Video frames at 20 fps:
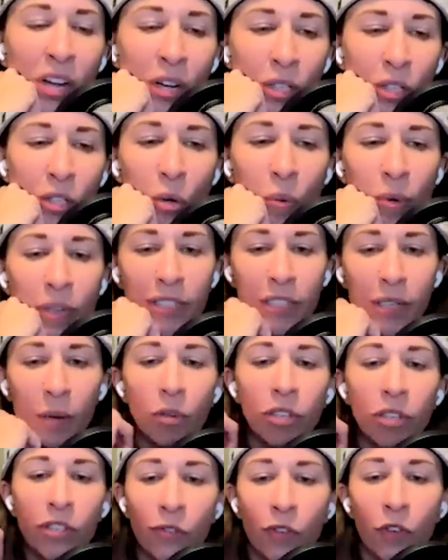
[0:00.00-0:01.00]
So when
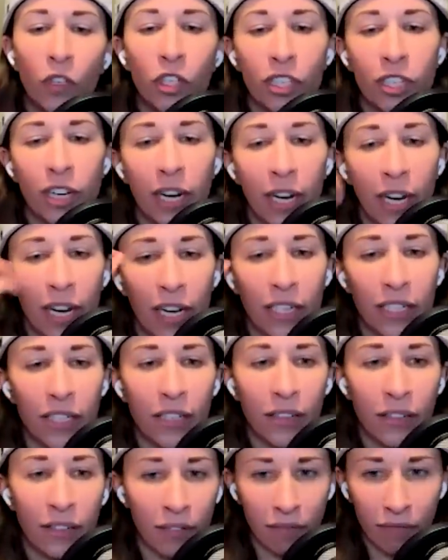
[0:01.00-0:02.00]
someone's first getting
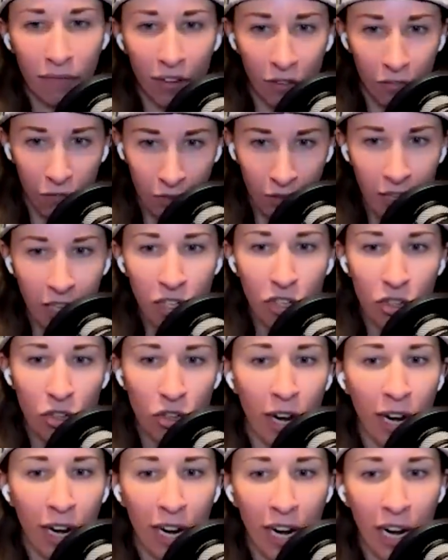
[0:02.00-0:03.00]
into like fitness
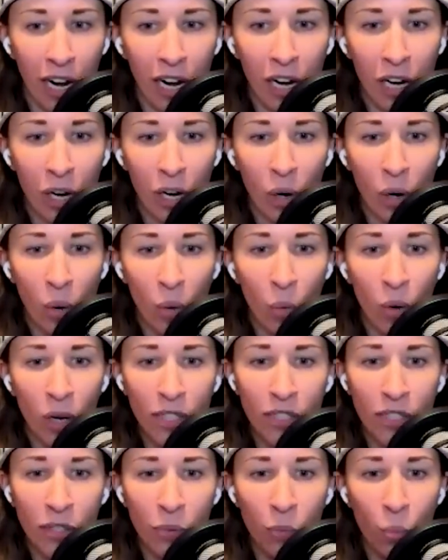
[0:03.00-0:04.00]
training,
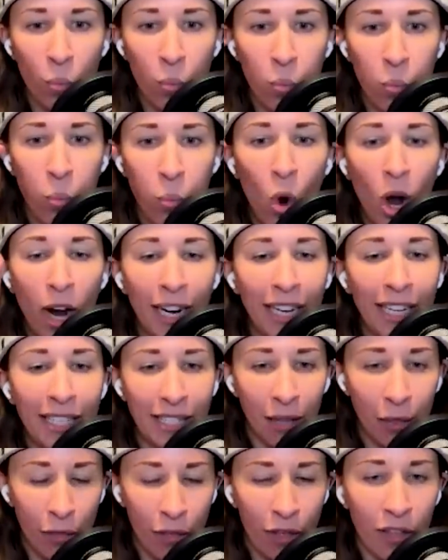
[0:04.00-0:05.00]
What's yep. one
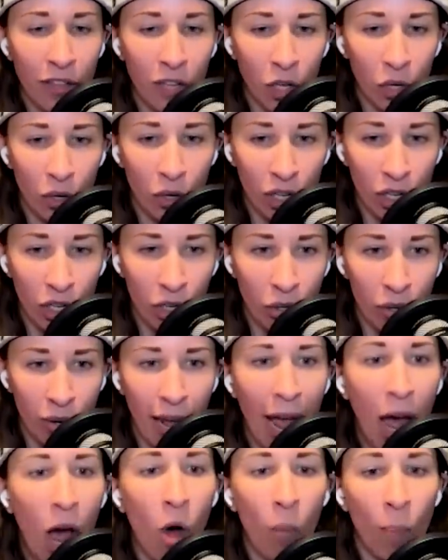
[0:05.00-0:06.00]
easy thing that you can do to
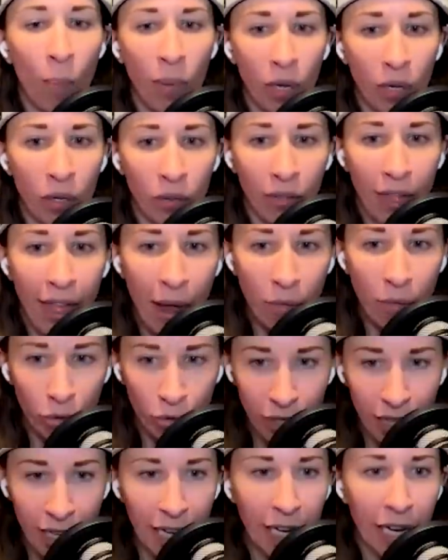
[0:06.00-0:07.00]
help build that
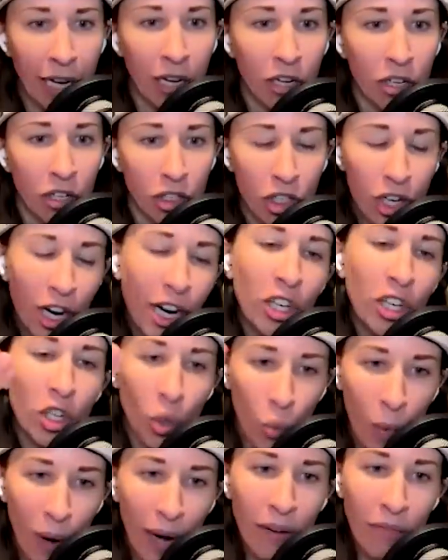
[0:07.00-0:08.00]
routine or change
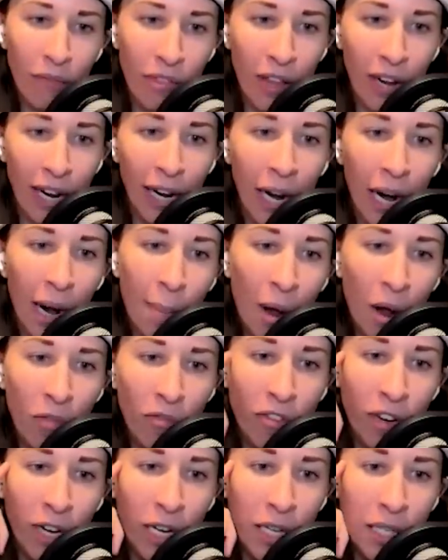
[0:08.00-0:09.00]
your way of thinking
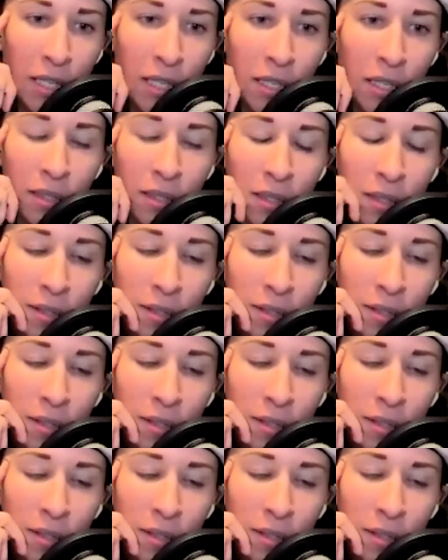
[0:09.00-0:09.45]
about fitness?